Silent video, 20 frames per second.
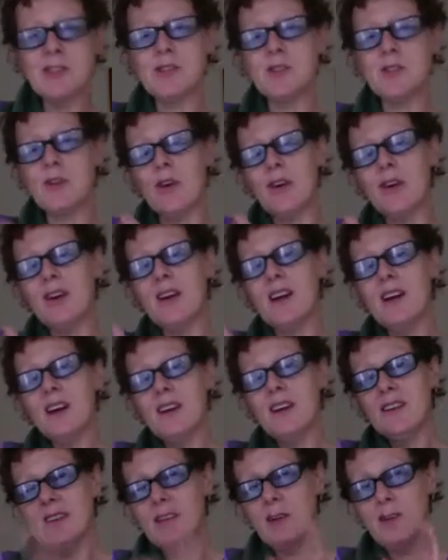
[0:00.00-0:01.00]
So
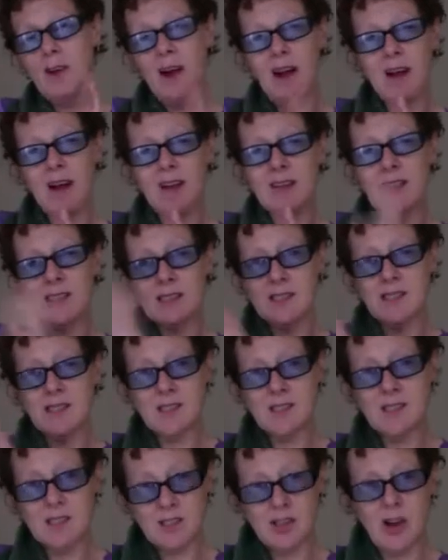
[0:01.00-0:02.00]
there are
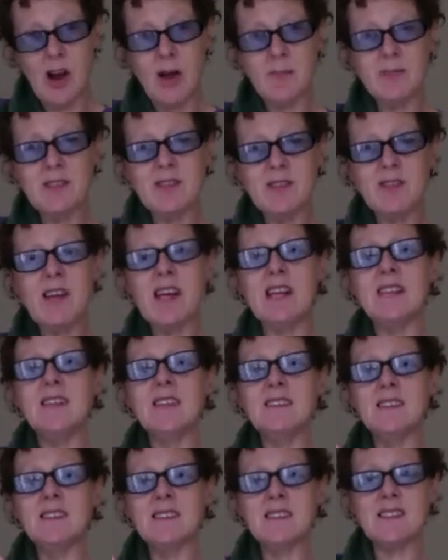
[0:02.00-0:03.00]
types of
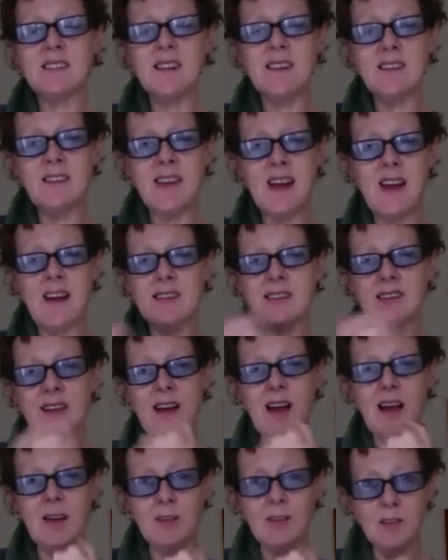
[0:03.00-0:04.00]
heaters that
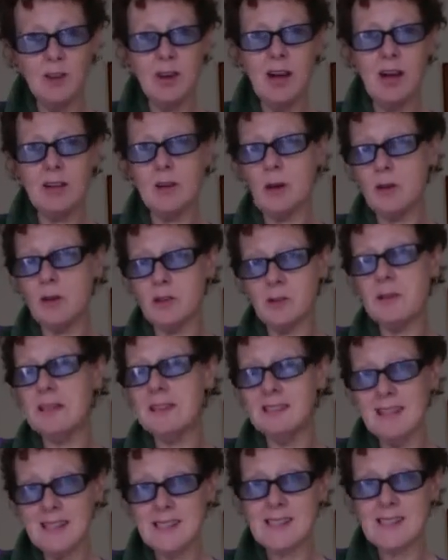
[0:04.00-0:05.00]
are going to be
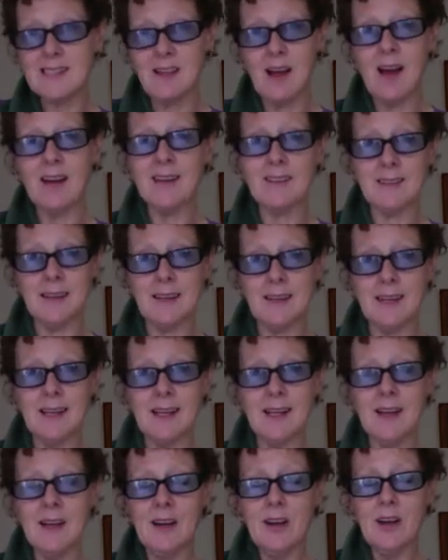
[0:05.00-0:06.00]
less
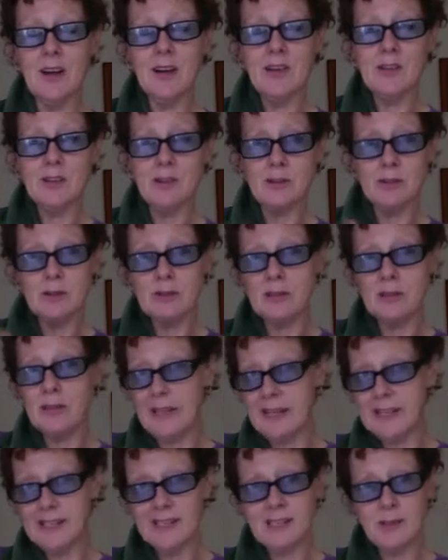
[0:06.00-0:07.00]
likely to
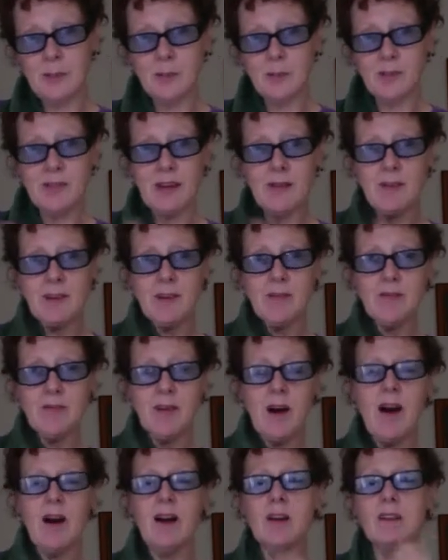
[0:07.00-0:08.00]
lead someone to having a
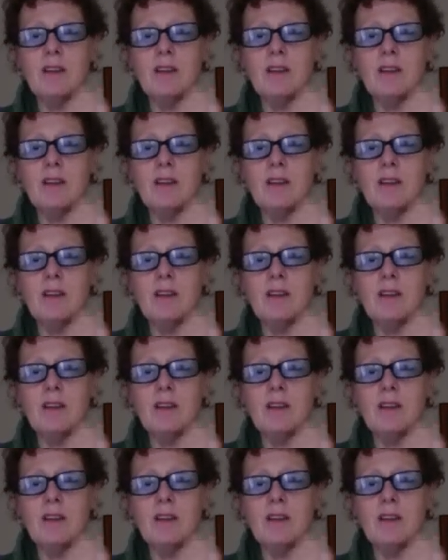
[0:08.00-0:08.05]
fire.